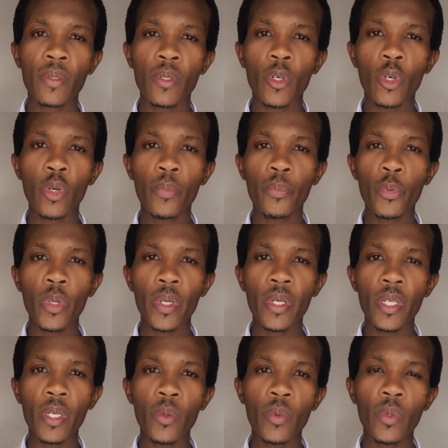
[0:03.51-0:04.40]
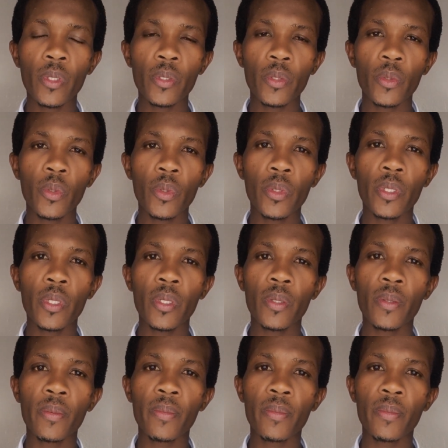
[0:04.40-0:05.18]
hope your day was good.